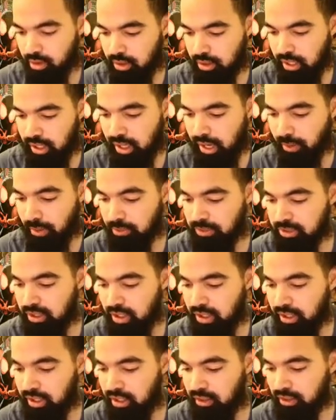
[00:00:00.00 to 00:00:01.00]
I was
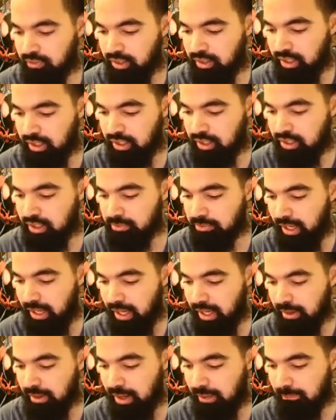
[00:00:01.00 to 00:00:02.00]
lucky enough to get this
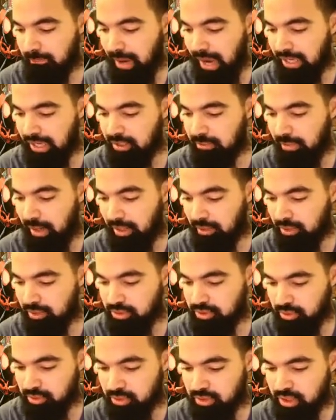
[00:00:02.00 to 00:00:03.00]
man in back-to-back
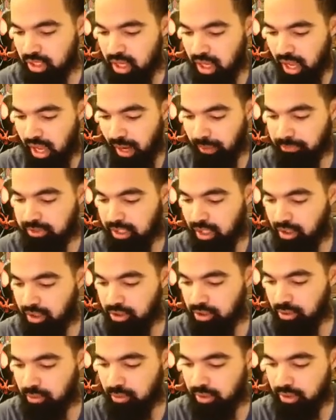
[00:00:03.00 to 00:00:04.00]
crystals. I'm telling
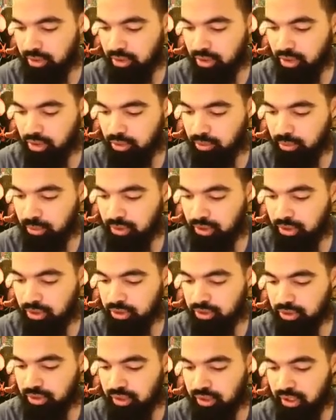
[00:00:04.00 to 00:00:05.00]
you, when you're
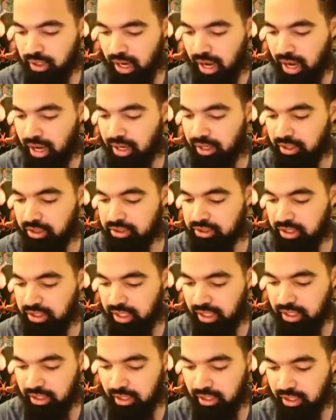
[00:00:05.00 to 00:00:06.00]
yeah, I
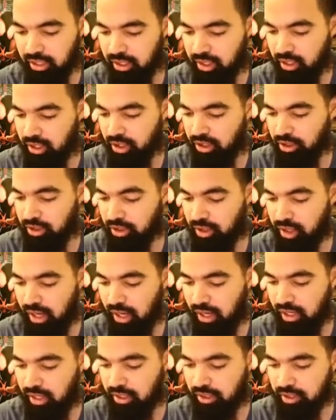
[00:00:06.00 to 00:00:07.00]
understand. Like you're
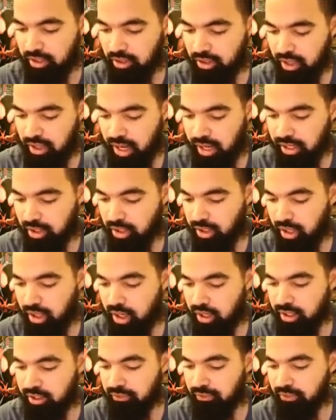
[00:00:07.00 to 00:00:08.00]
not
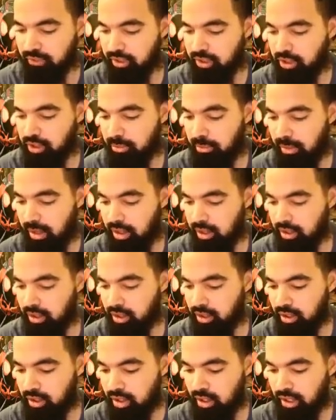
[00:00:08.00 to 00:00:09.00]
hunting for
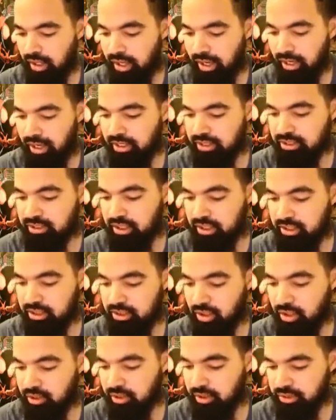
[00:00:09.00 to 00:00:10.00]
Killmonger in a
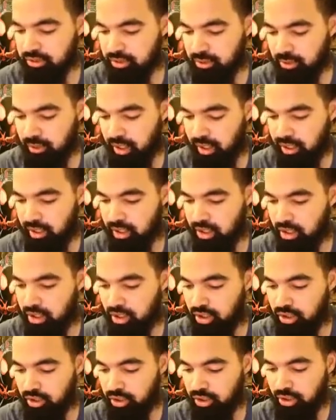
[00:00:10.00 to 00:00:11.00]
6-star crystal, right?
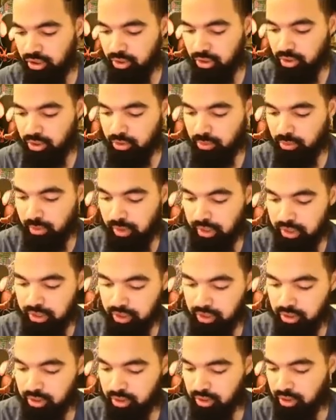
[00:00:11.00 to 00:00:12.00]
You're running
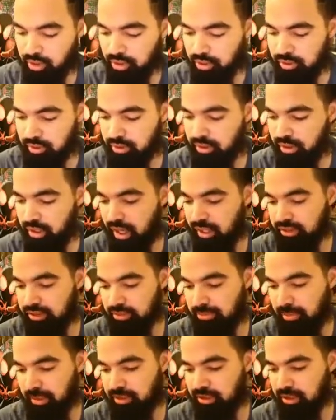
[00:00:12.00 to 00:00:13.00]
your. I just
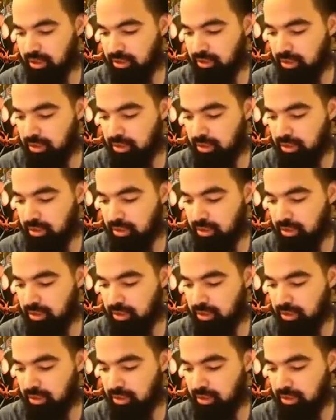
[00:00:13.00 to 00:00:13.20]
messed up.